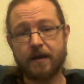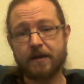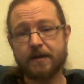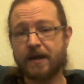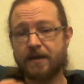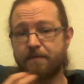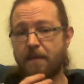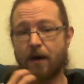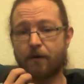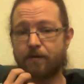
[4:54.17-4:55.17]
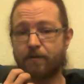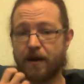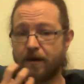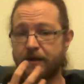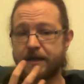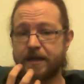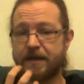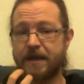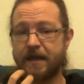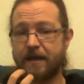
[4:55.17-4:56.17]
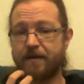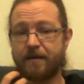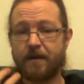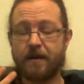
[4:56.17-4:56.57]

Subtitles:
say his mouth where you can see his teeth,